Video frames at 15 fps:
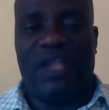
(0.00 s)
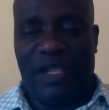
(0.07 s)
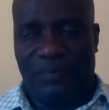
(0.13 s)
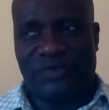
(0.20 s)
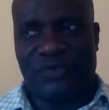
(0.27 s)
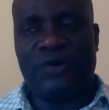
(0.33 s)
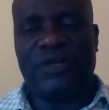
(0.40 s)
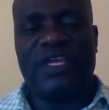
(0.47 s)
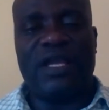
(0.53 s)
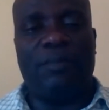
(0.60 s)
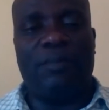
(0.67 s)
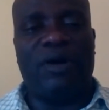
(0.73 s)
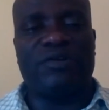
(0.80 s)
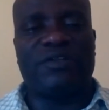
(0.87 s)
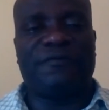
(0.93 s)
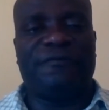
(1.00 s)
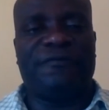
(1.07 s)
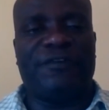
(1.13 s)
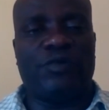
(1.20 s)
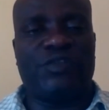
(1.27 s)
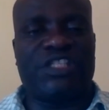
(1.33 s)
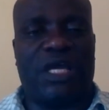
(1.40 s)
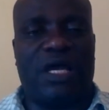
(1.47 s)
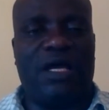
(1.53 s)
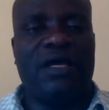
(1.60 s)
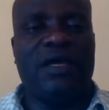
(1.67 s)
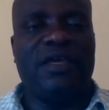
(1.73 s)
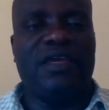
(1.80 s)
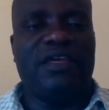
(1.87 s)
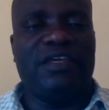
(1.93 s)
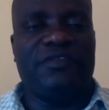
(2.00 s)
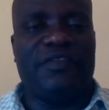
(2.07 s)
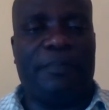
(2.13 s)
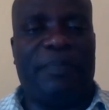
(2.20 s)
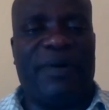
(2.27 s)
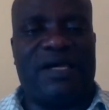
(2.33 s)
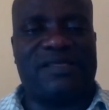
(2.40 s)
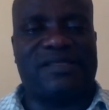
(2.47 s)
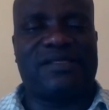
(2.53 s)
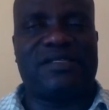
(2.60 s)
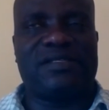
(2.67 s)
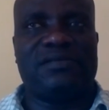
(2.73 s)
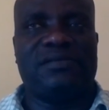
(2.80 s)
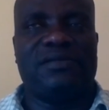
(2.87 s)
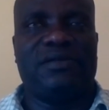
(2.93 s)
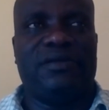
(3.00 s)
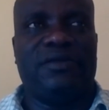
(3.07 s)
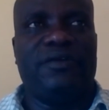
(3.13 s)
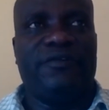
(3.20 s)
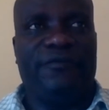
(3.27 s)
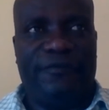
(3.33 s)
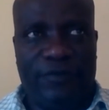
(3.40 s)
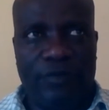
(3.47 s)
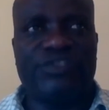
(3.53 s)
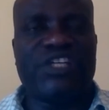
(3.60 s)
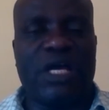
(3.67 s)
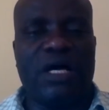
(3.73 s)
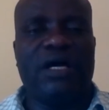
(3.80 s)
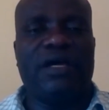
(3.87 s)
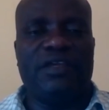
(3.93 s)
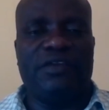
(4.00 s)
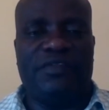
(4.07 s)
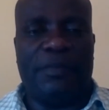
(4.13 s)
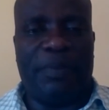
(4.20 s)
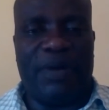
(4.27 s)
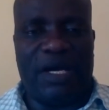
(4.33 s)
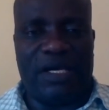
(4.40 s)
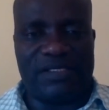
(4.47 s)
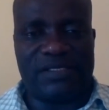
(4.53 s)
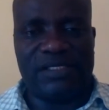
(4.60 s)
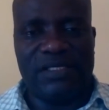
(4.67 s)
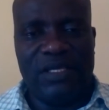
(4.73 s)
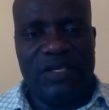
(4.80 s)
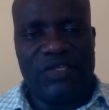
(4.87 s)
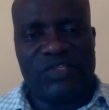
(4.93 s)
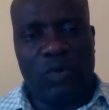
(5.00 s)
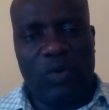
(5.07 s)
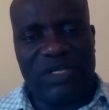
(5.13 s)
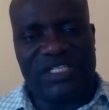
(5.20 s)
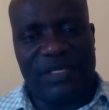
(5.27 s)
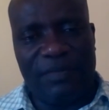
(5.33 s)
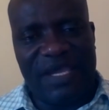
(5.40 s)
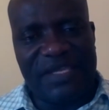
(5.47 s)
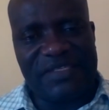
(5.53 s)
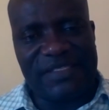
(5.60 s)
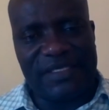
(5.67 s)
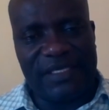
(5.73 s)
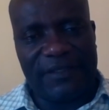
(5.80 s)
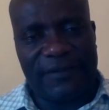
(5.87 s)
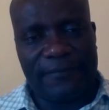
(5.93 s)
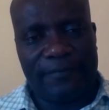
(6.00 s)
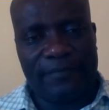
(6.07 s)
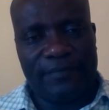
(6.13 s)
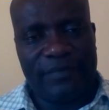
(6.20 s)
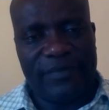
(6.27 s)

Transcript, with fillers: I'm talking about future in the past, future in the past. So what am I saying?